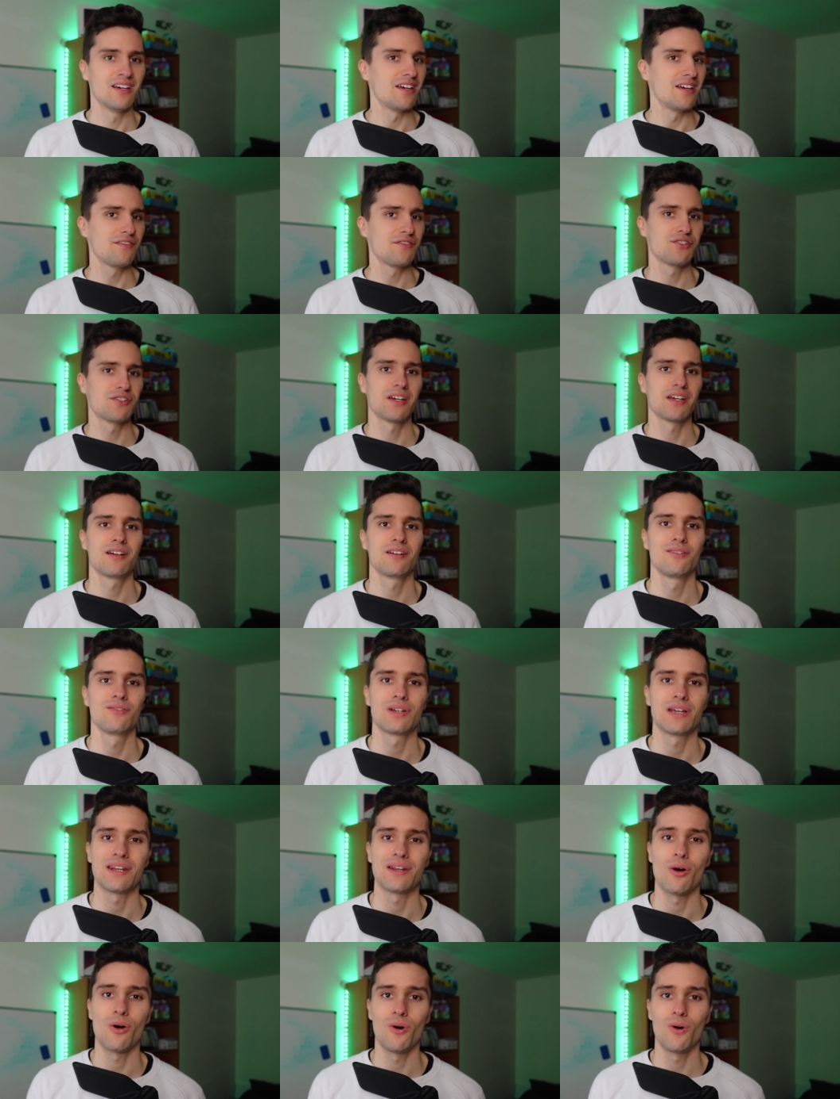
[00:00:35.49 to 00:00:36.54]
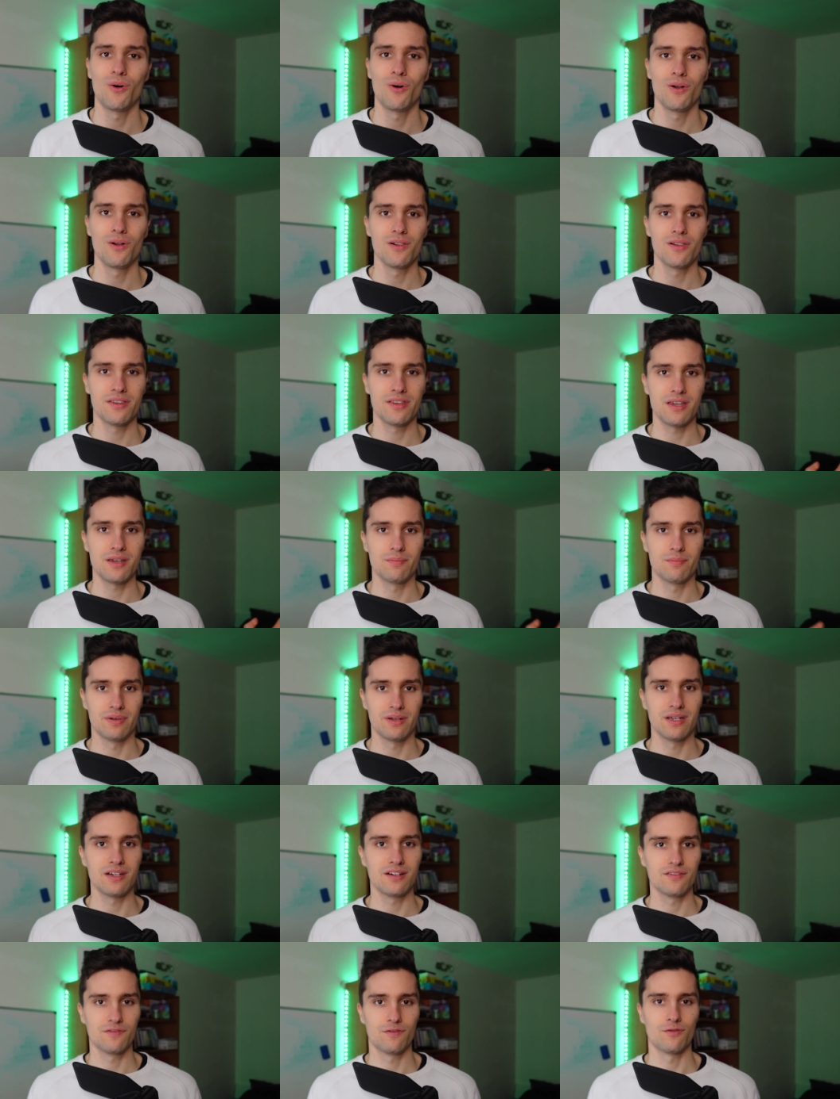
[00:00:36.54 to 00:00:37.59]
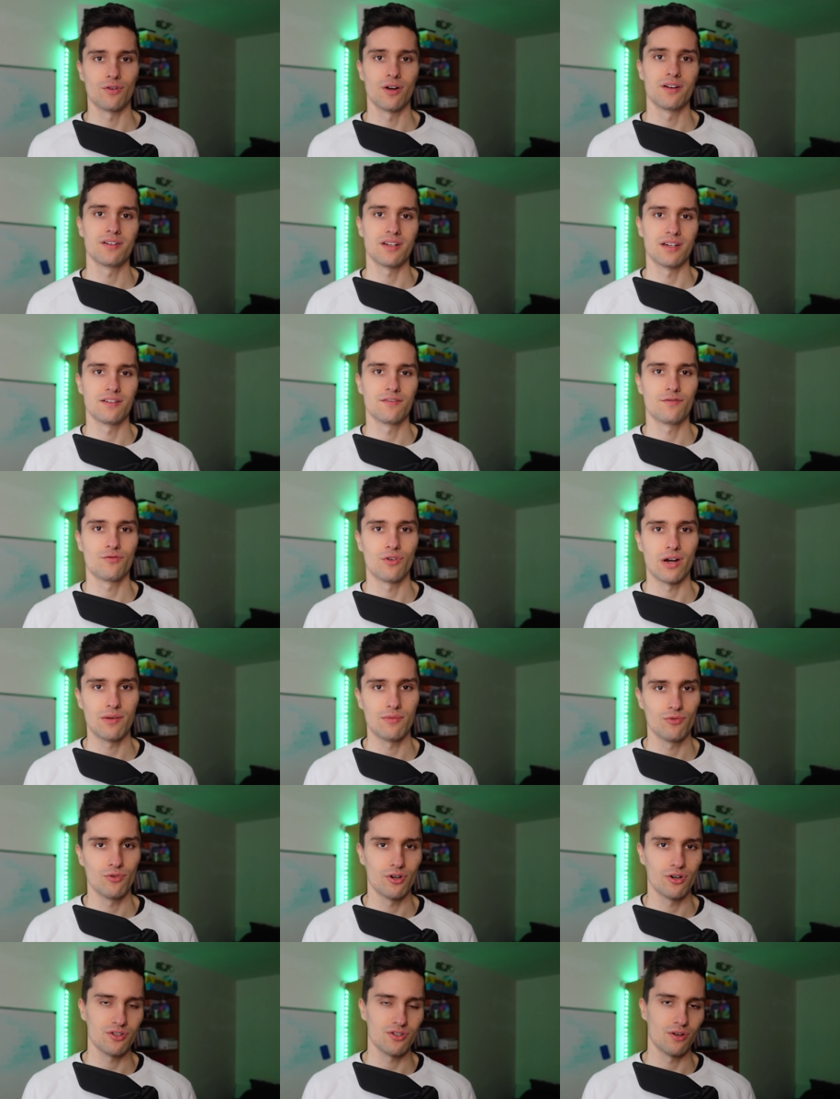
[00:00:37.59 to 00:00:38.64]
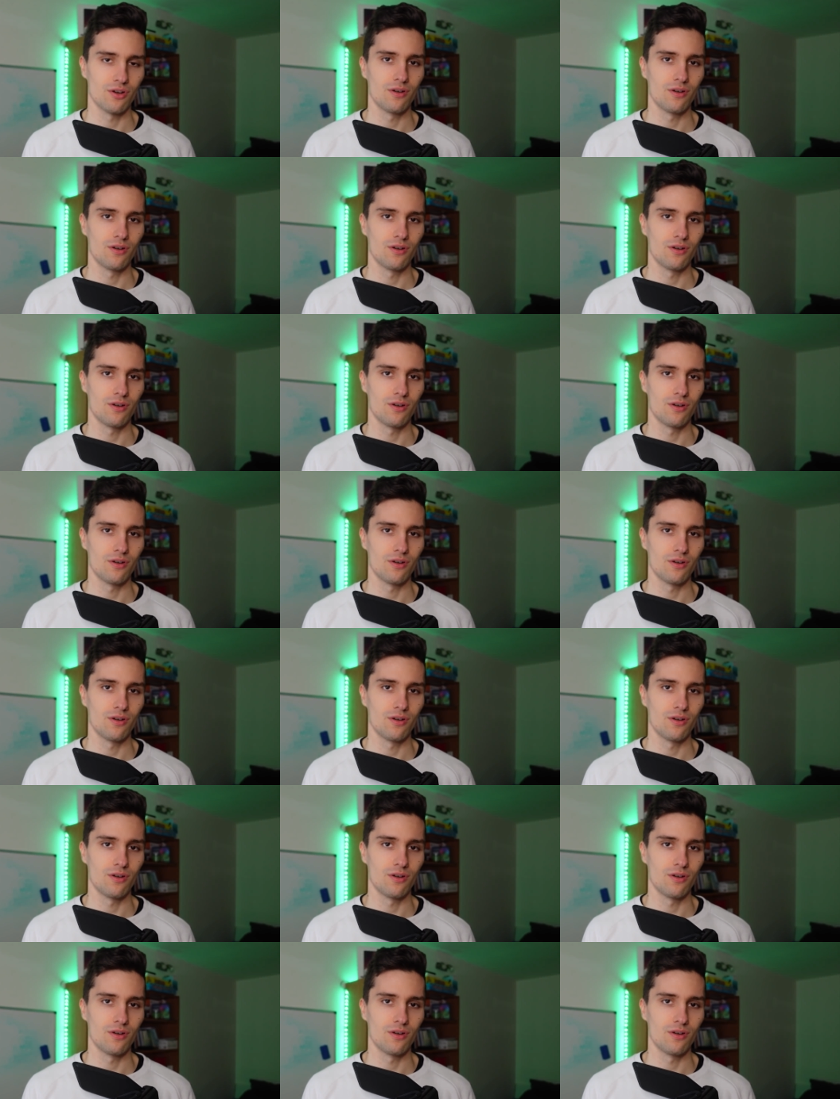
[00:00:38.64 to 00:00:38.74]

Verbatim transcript: If you take a look at all the big front-end frameworks,